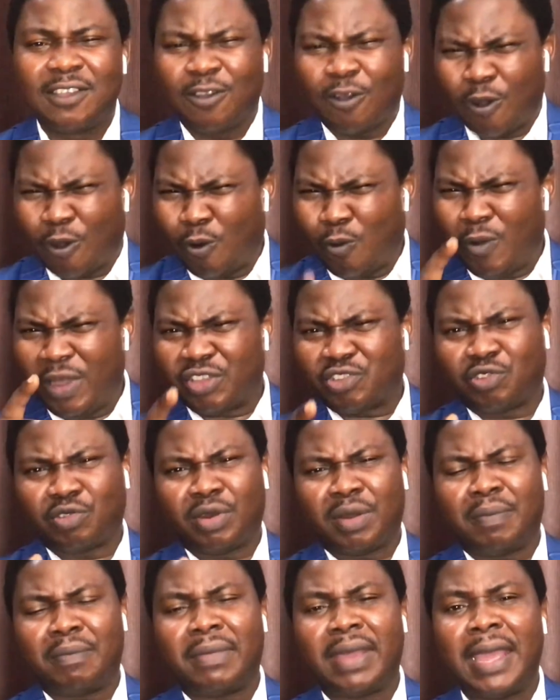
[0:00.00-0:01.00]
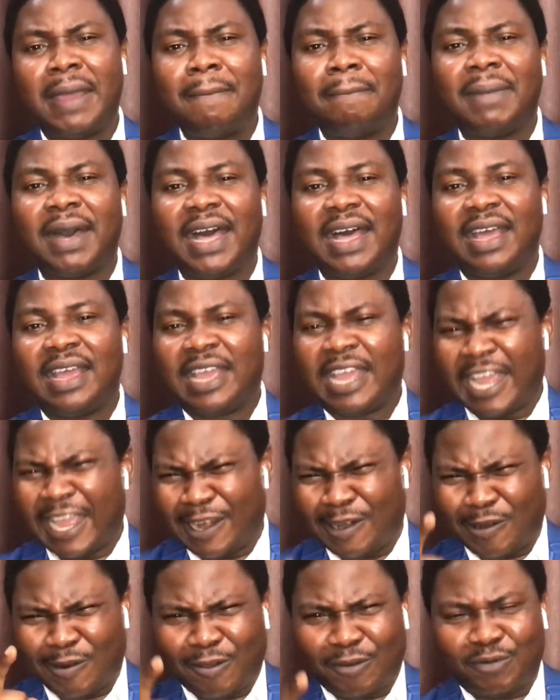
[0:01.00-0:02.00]
Always remember, I
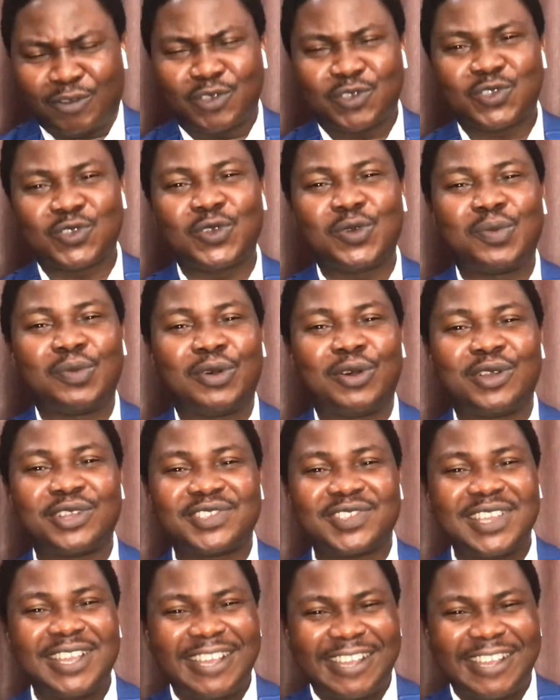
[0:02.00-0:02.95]
love you so much.